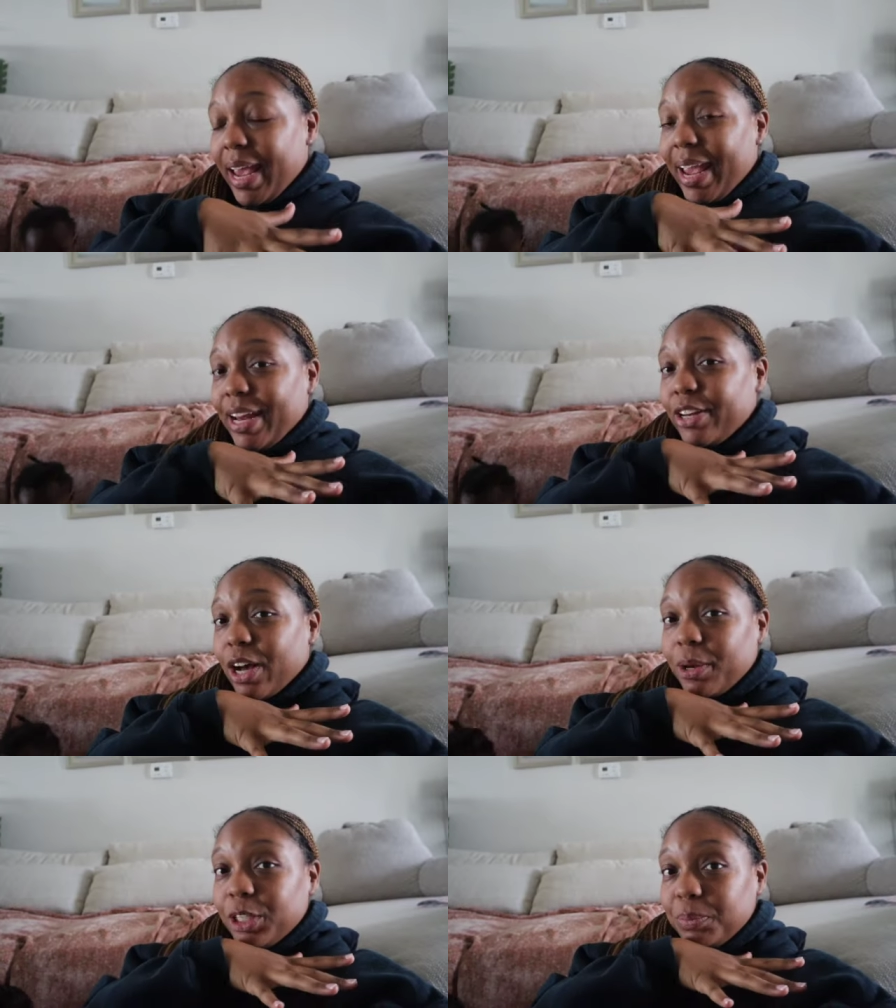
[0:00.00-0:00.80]
and
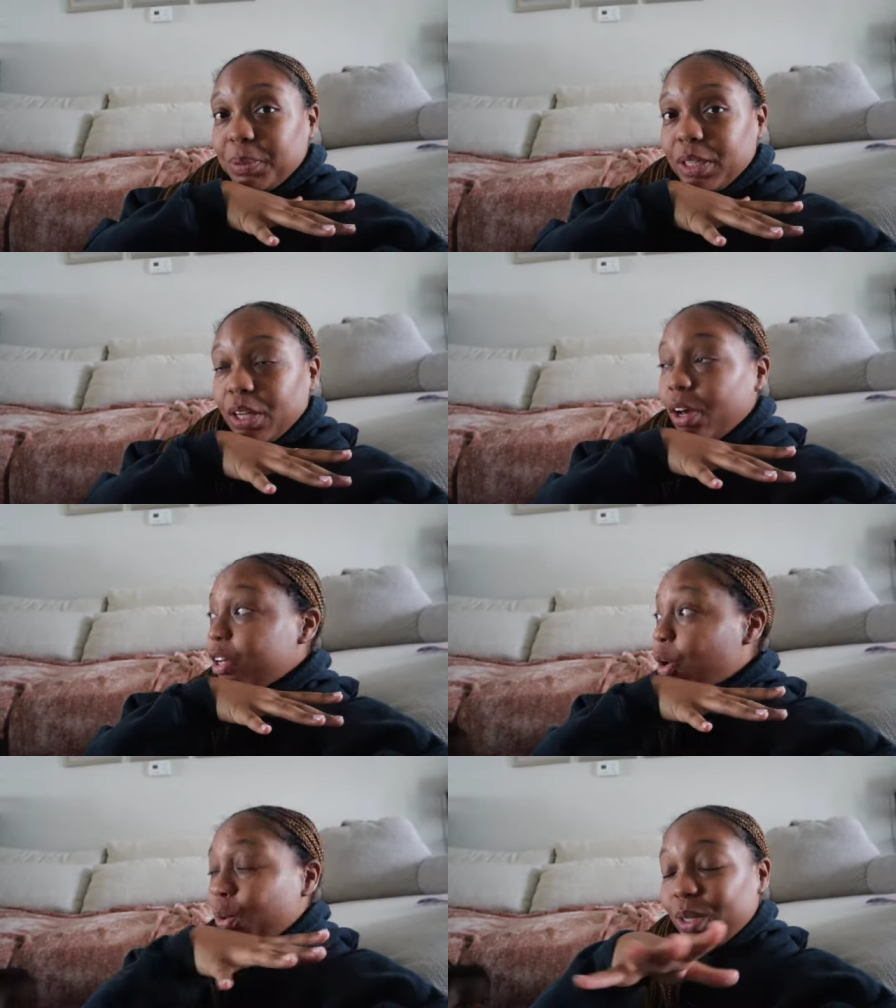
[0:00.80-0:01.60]
y'all just been
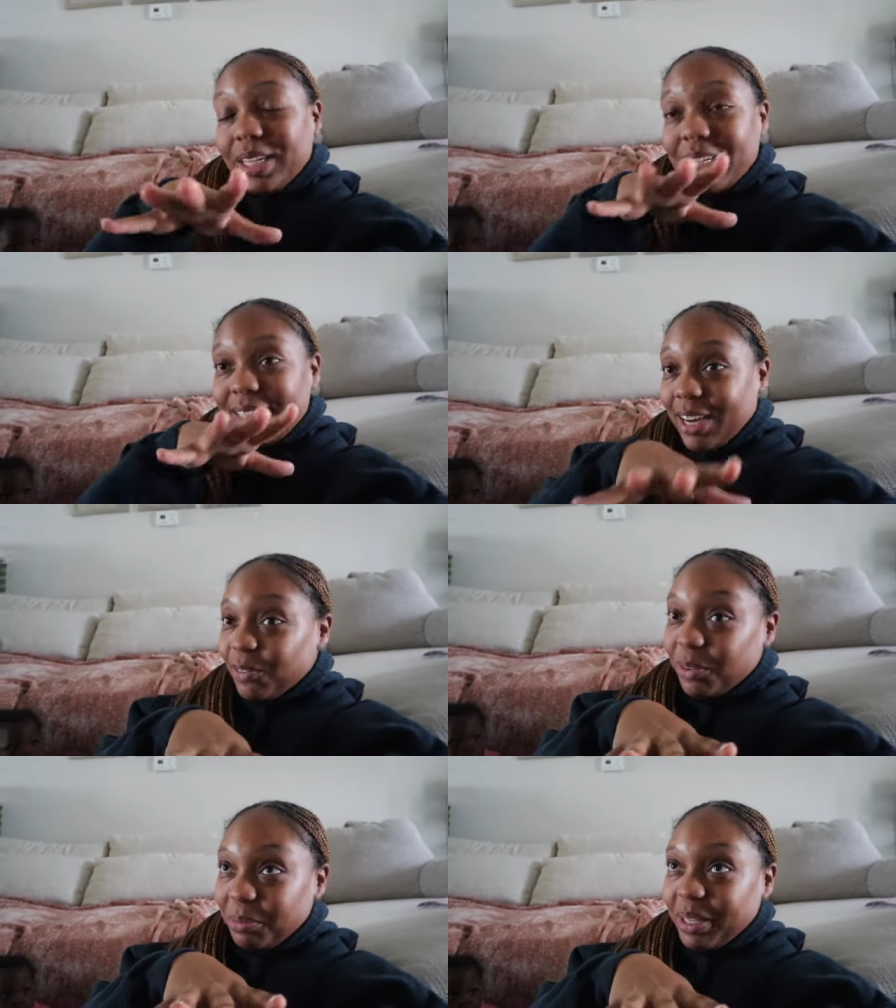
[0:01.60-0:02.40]
holding it
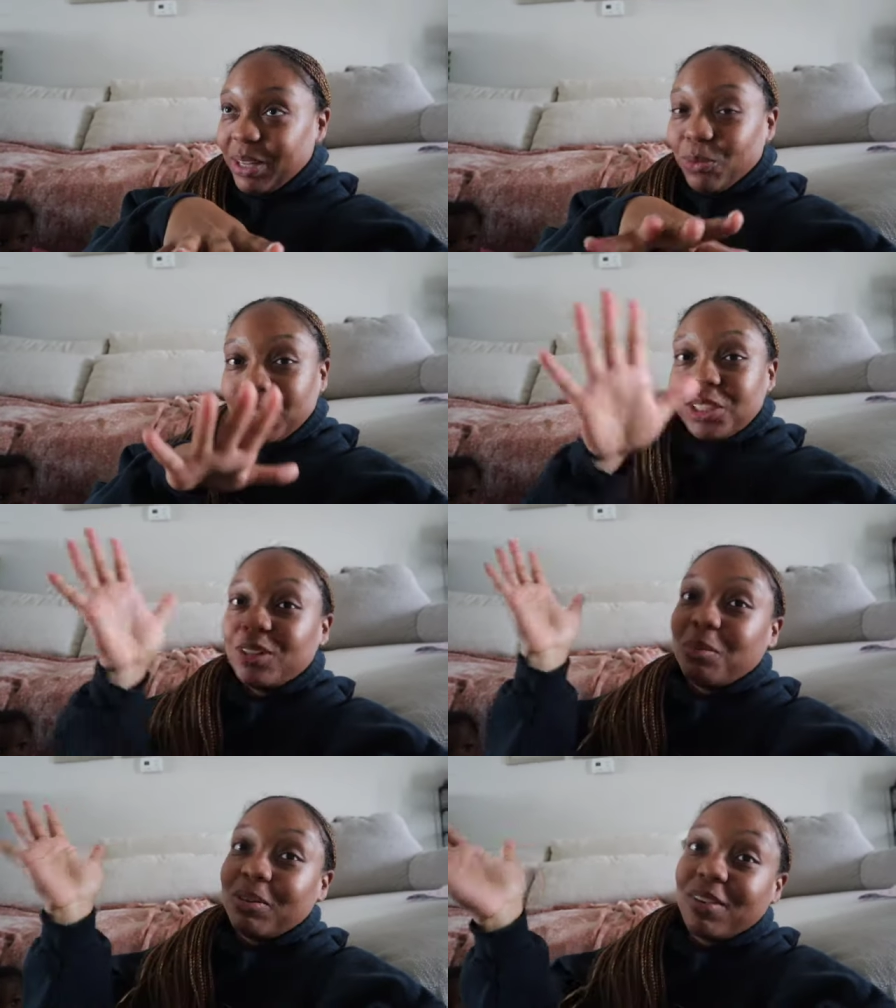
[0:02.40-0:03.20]
down for me and watching
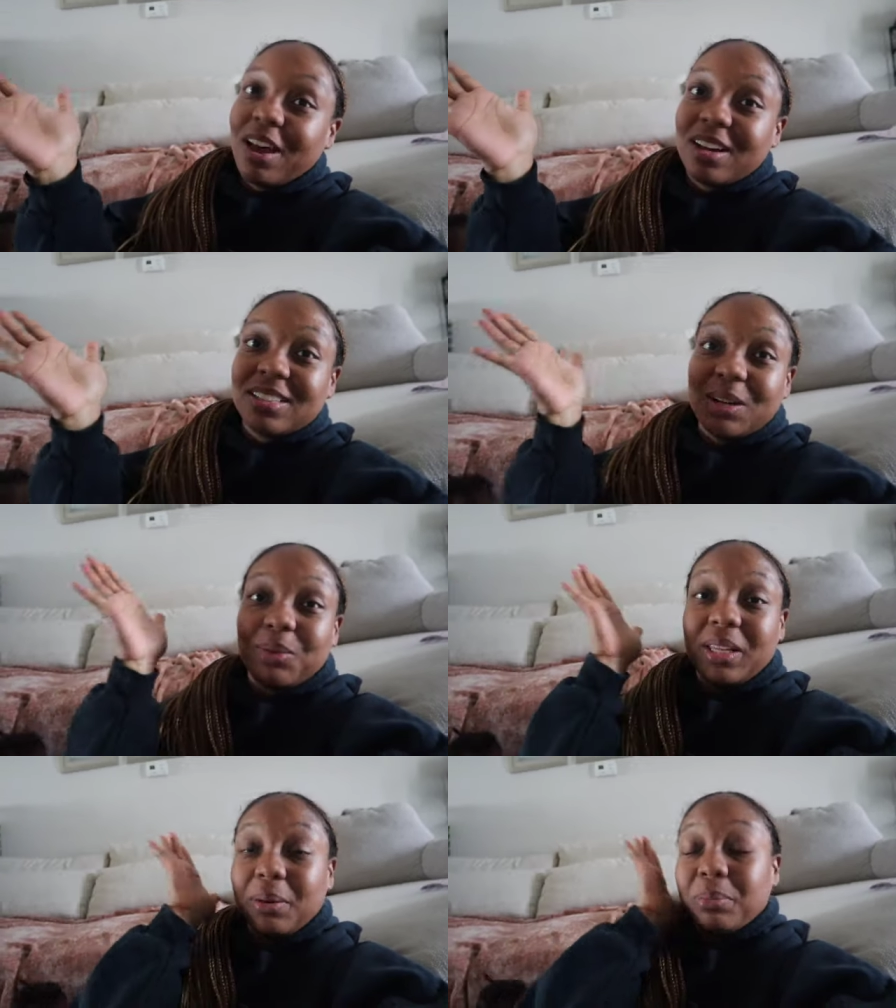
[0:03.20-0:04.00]
all my vlogs, I
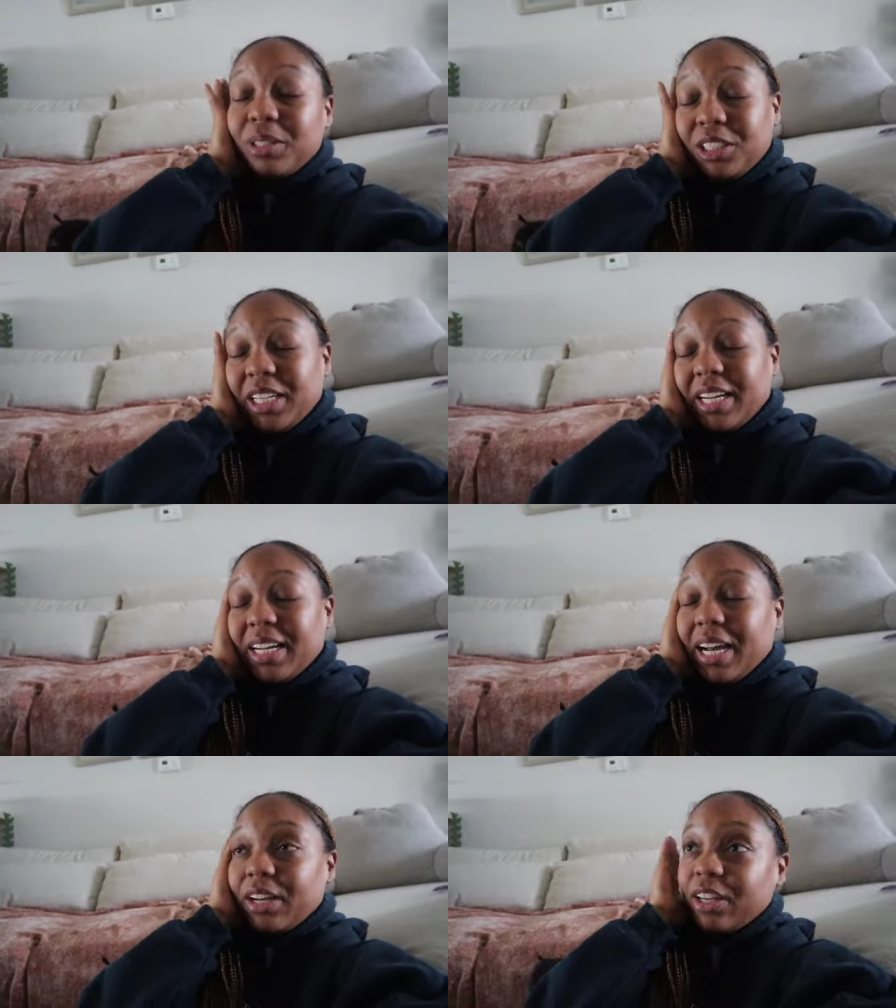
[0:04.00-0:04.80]
really appreciate
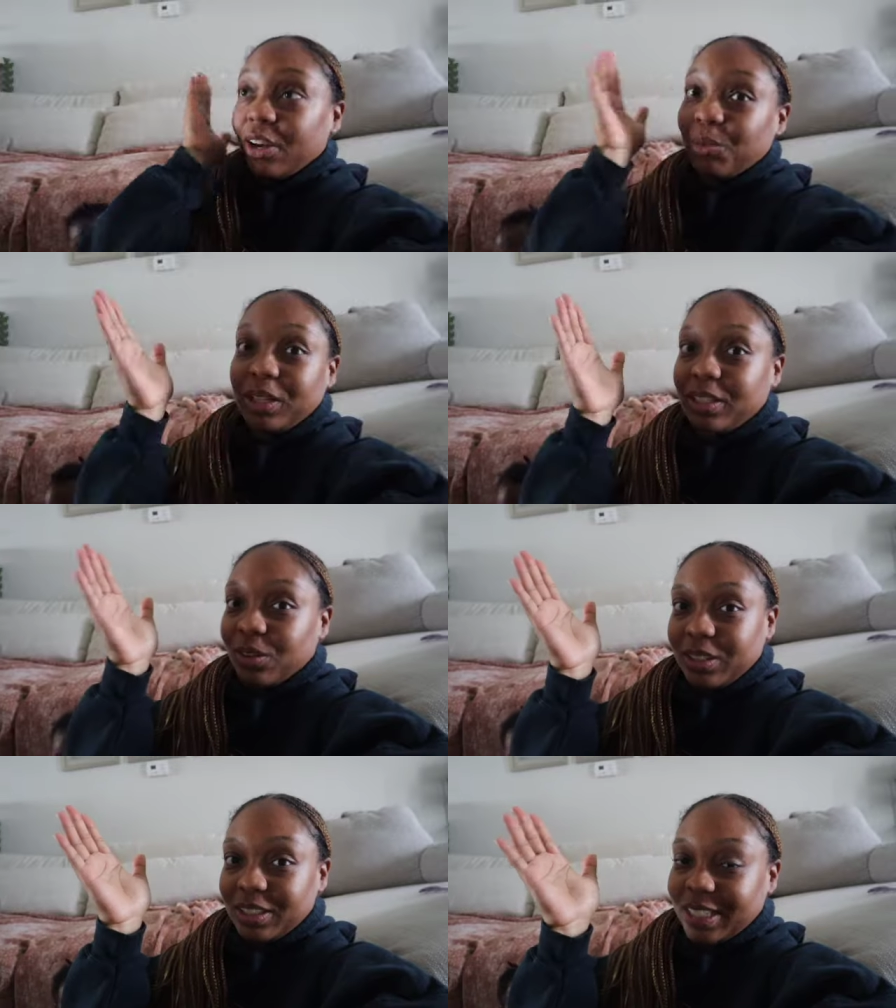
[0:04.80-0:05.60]
it. Y'all really
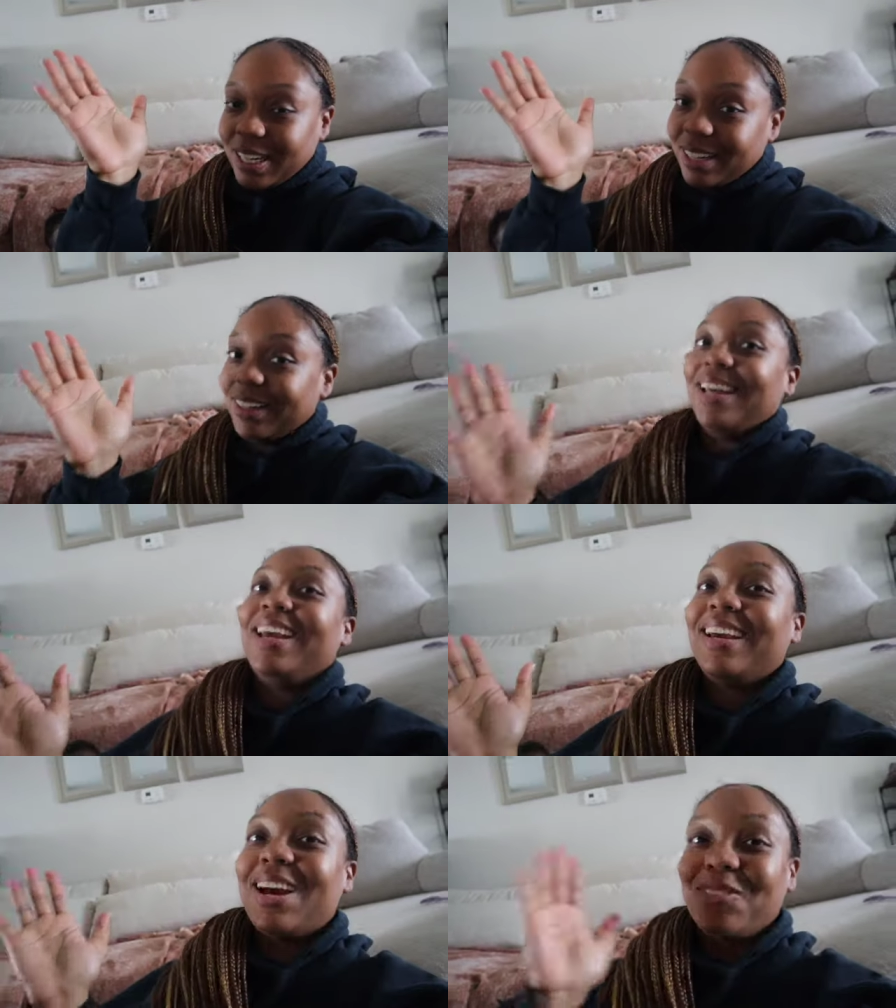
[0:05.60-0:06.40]
don't understand.
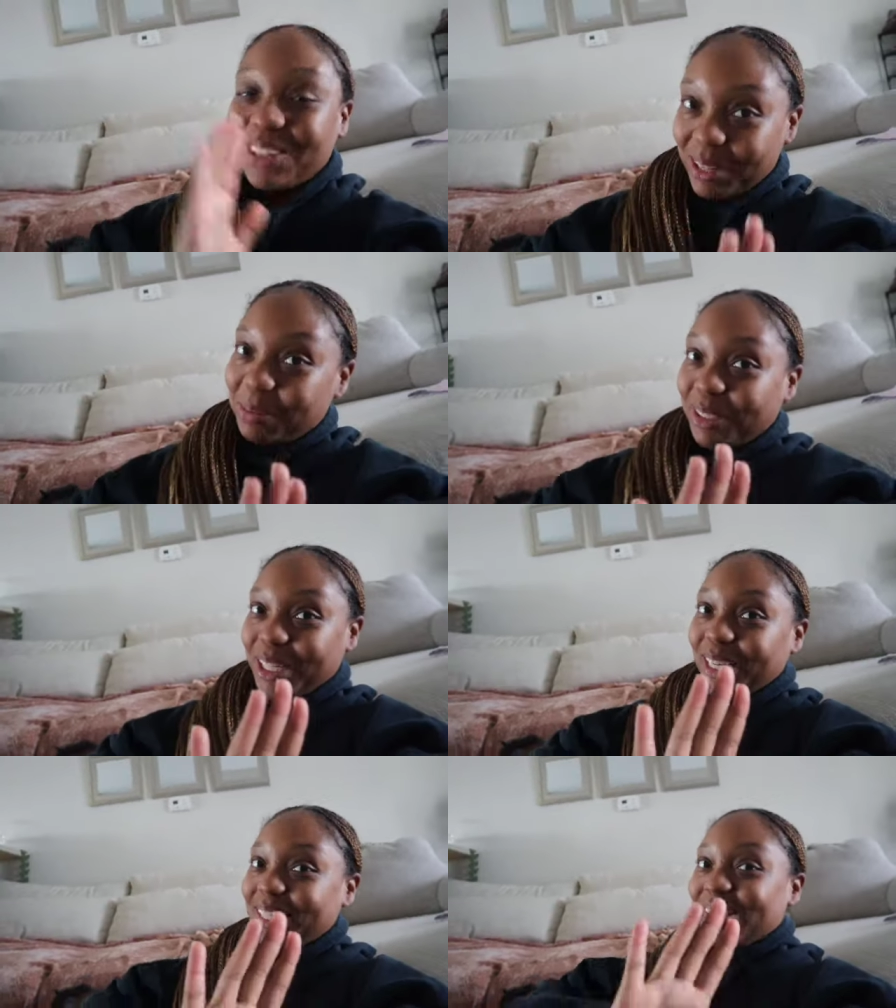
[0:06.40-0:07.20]
Like, I really appreciate it.